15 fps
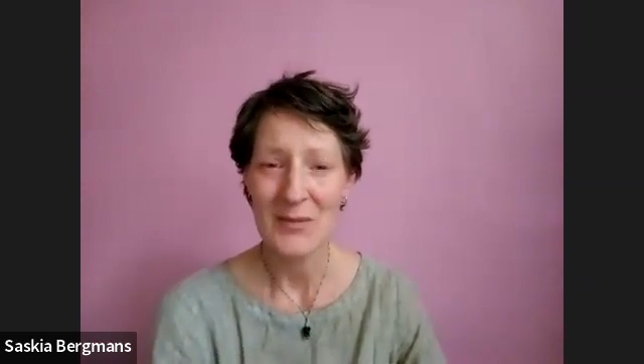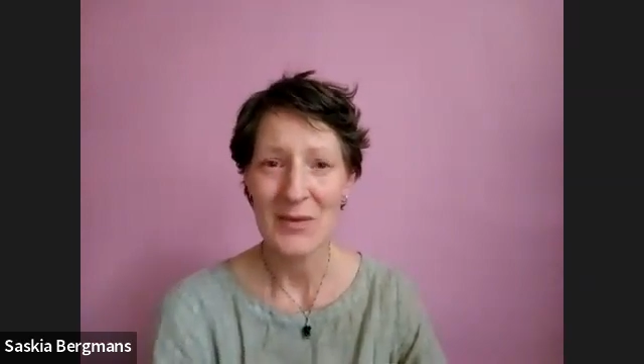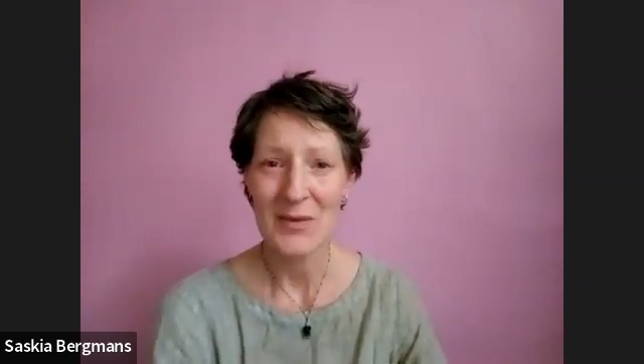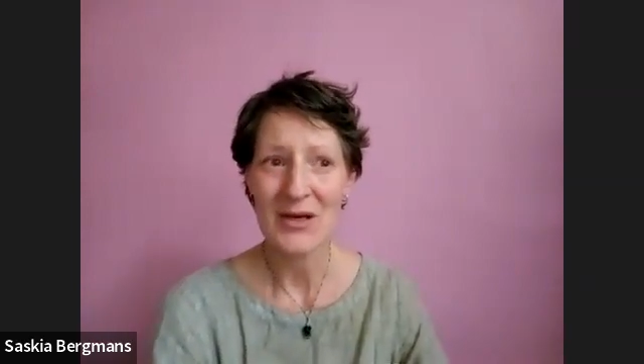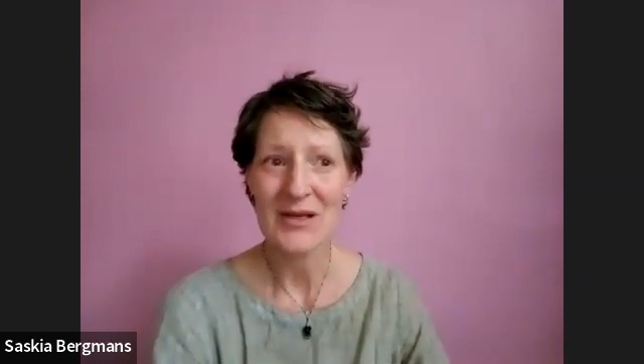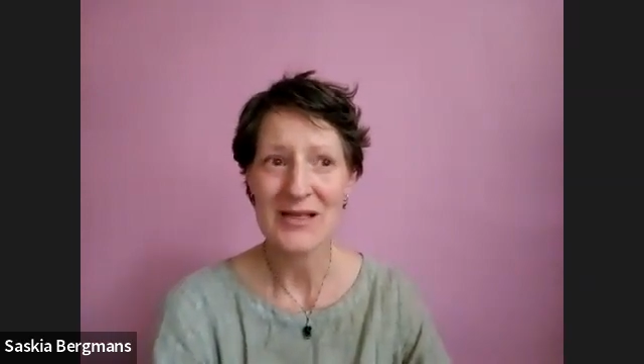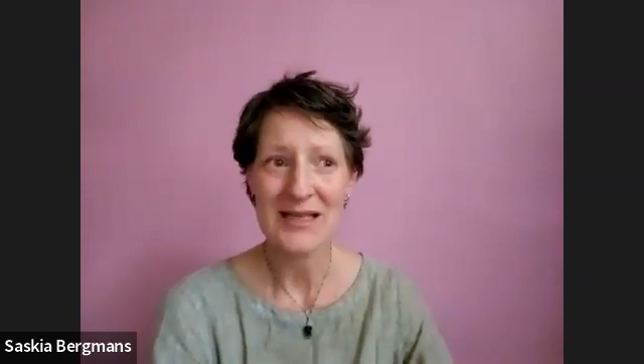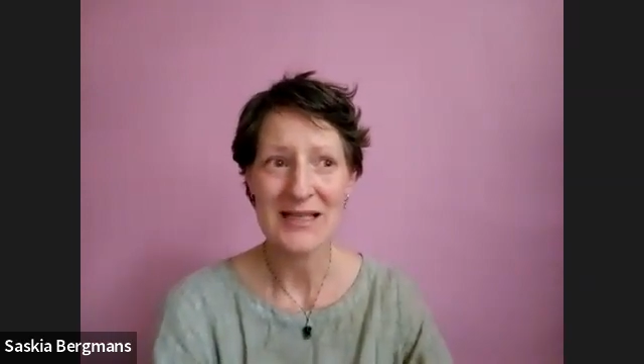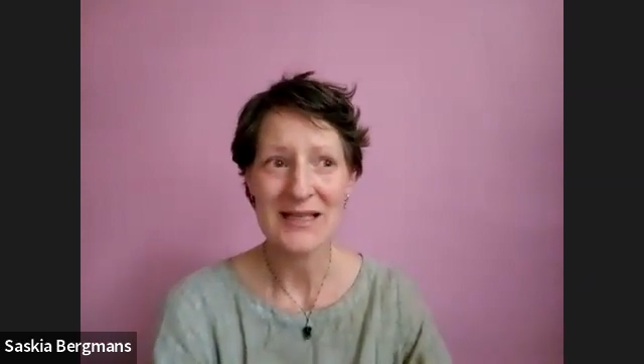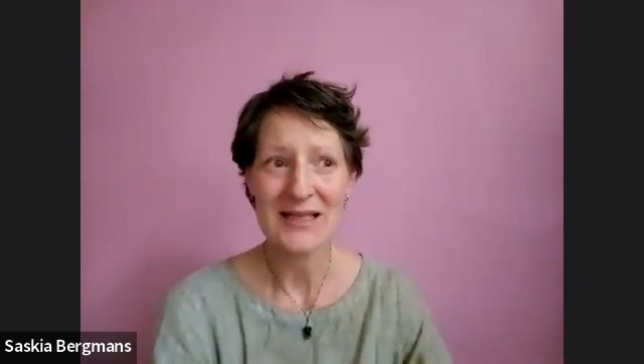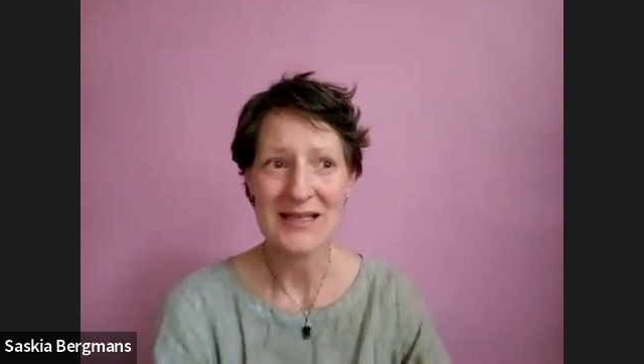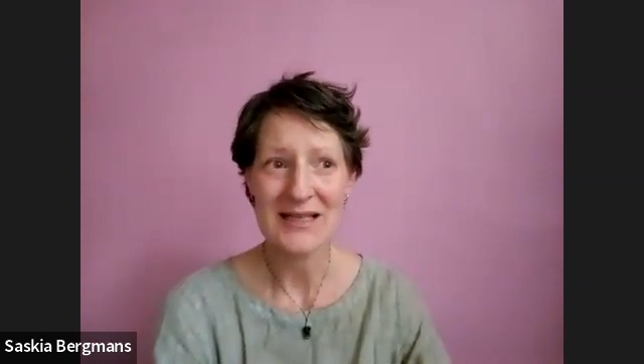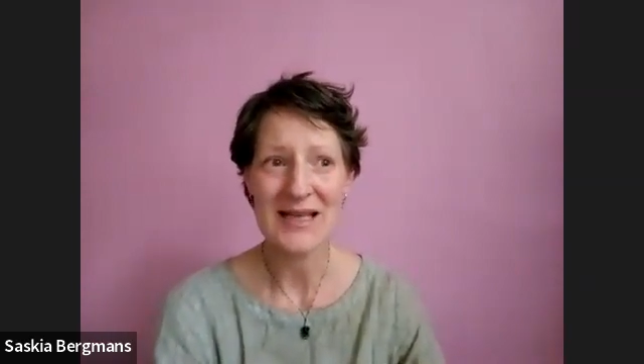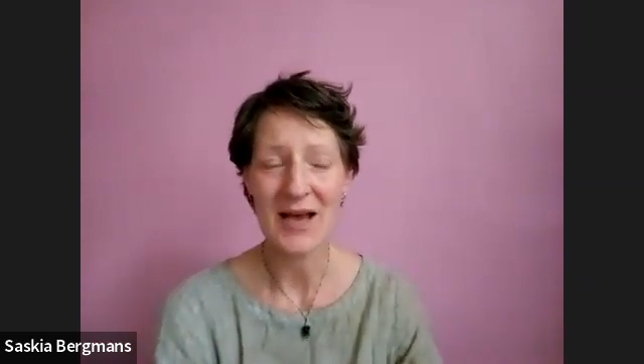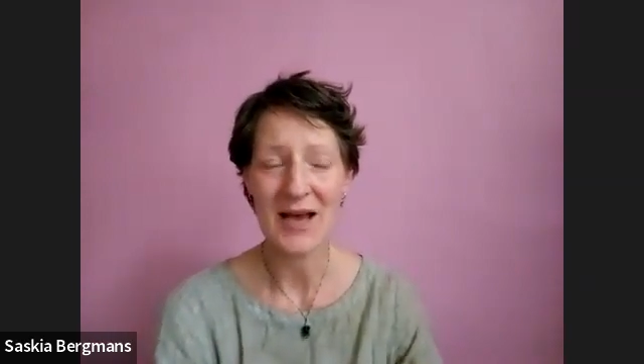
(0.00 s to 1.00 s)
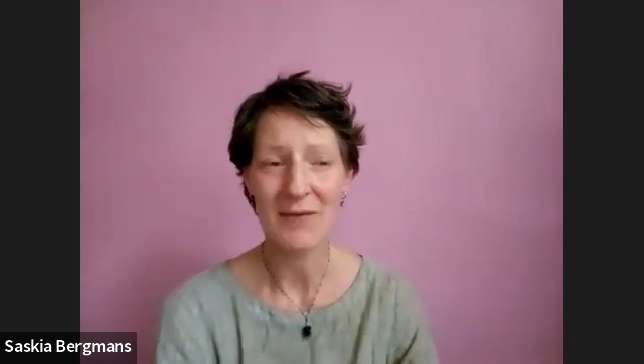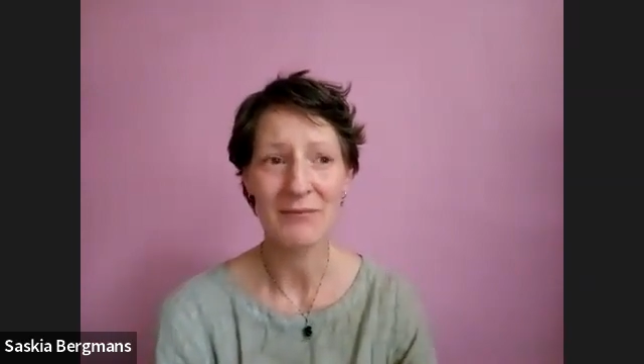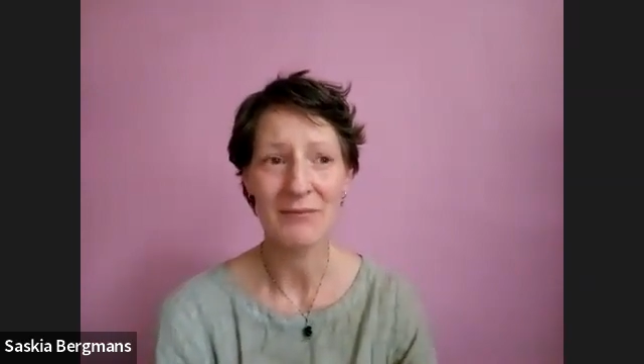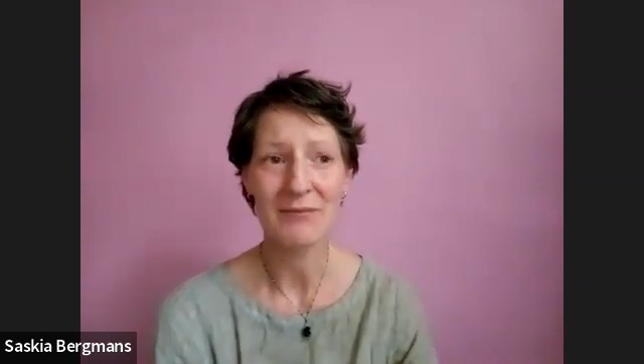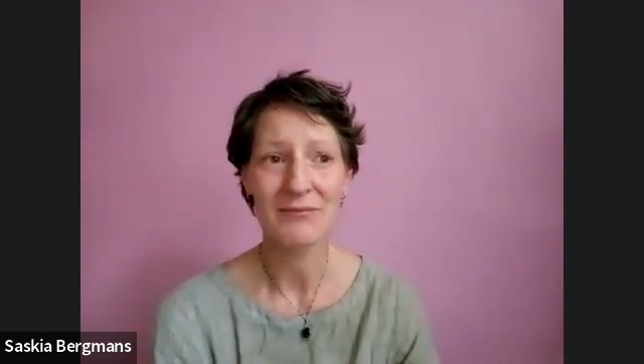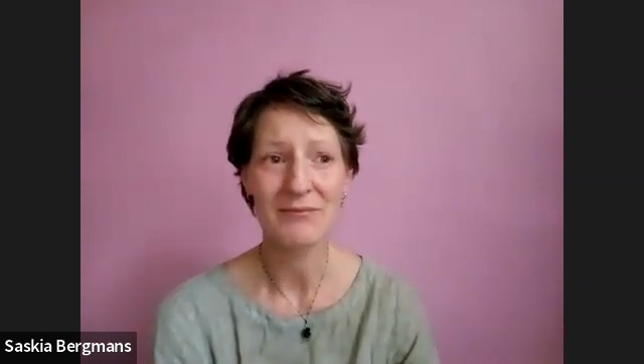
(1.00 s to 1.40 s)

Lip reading: because it can